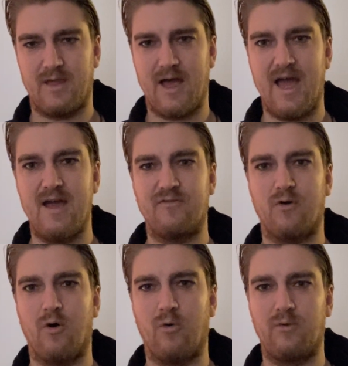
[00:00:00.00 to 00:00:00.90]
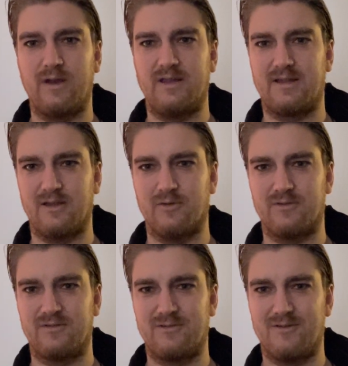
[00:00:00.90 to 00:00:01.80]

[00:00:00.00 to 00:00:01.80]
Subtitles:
I have already killed